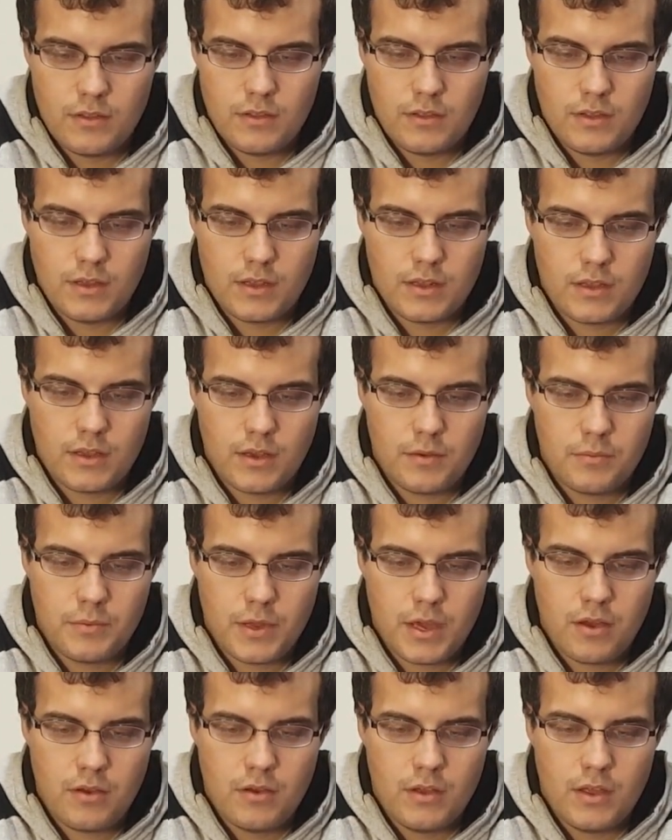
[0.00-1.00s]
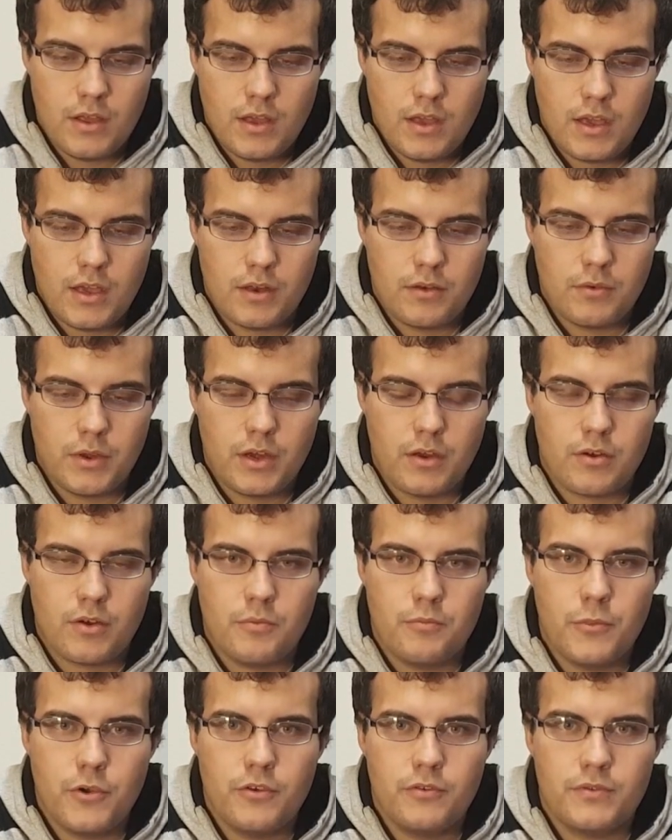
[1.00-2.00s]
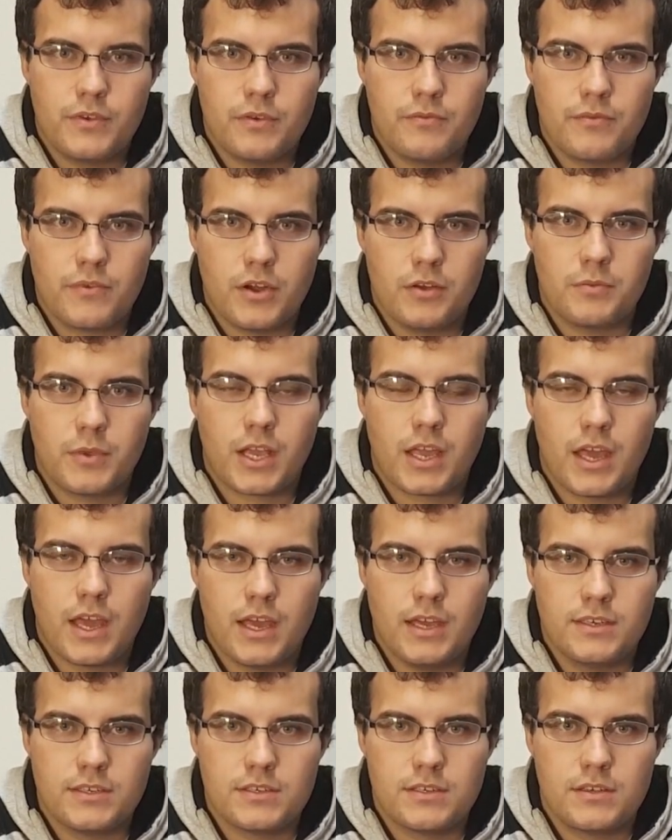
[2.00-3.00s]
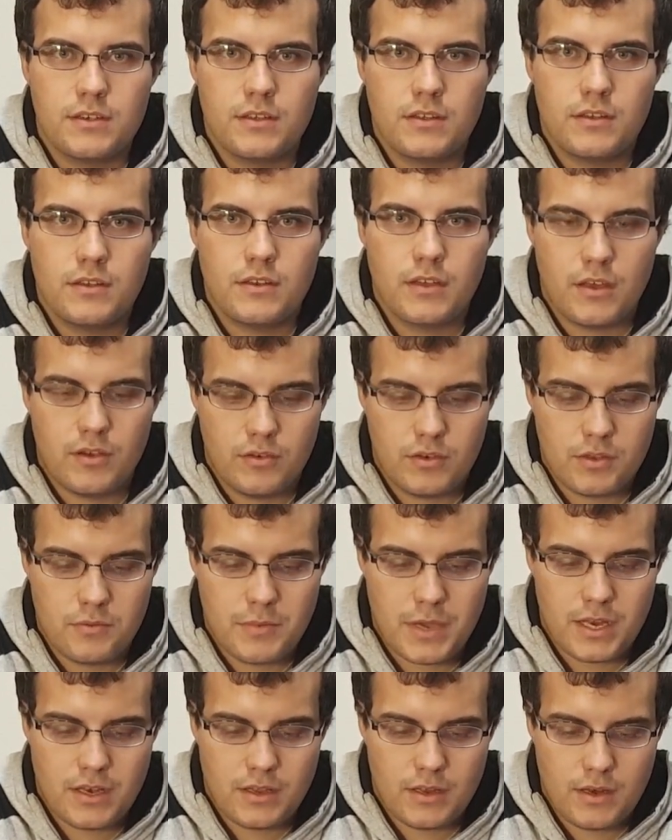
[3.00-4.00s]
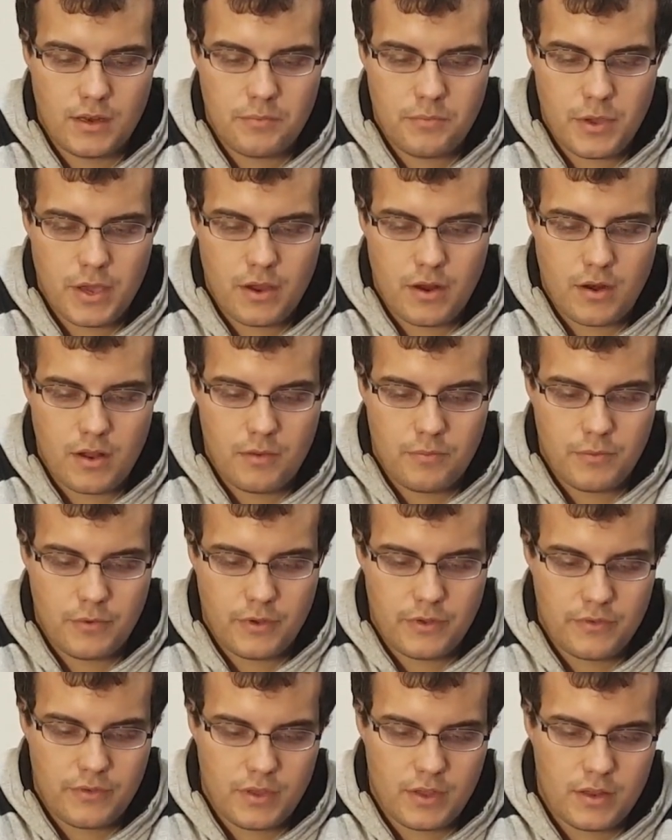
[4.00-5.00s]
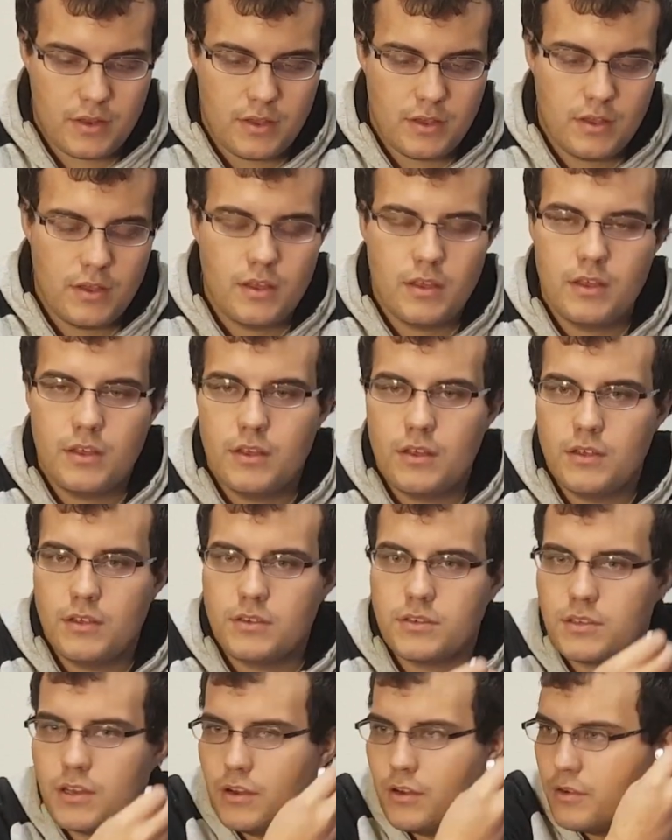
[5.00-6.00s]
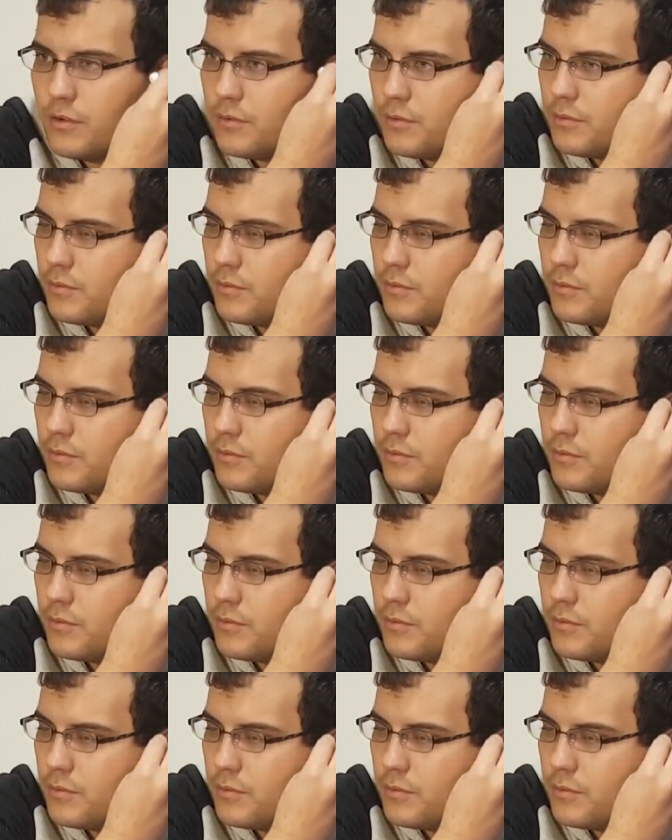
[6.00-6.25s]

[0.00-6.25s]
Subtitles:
lit up now, and when you remove them from the case, they automatically pair up with you. So